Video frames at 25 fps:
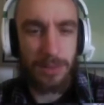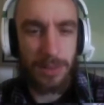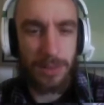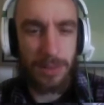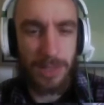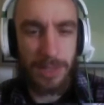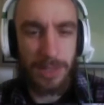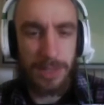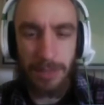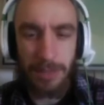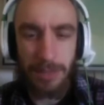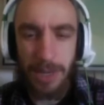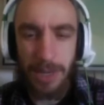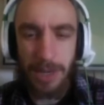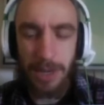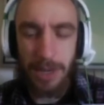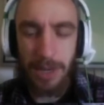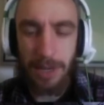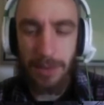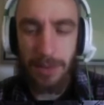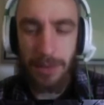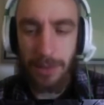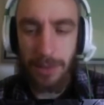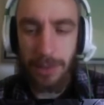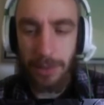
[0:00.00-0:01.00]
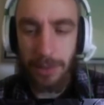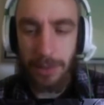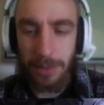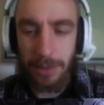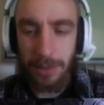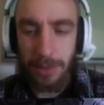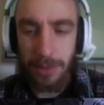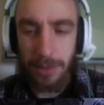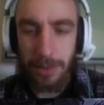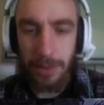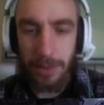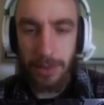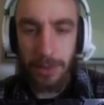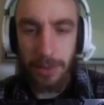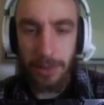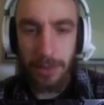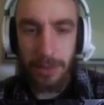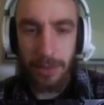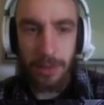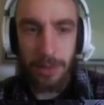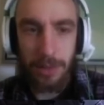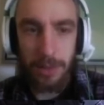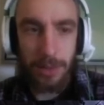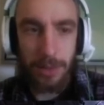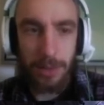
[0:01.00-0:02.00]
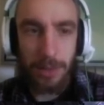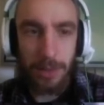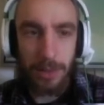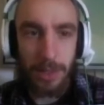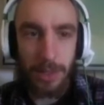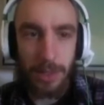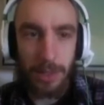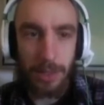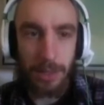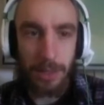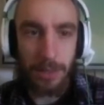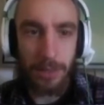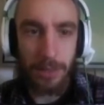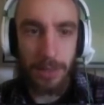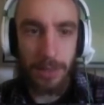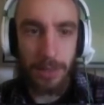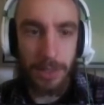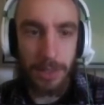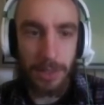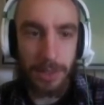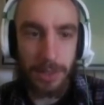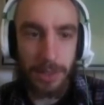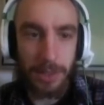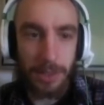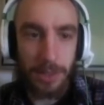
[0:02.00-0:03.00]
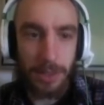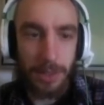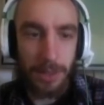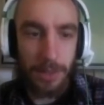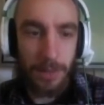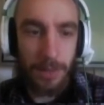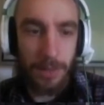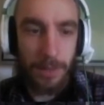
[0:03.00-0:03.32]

Does that mean anything? I don't think it does.